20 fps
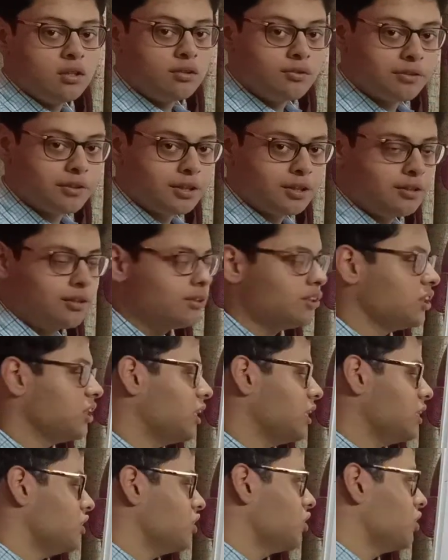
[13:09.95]
third
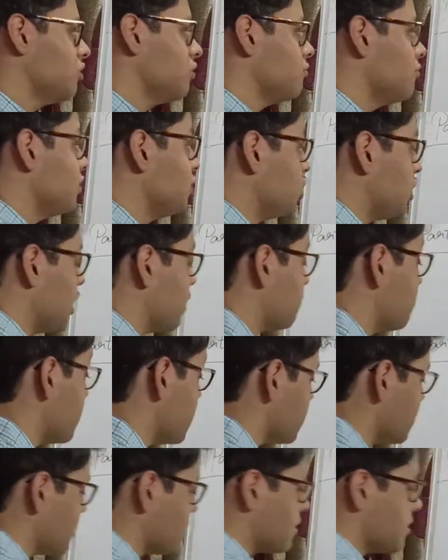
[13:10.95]
change which takes
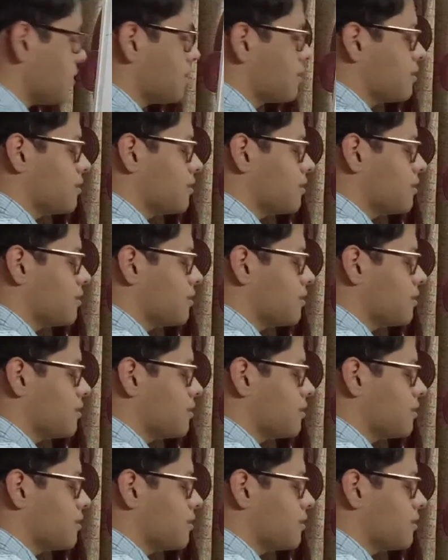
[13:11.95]
place.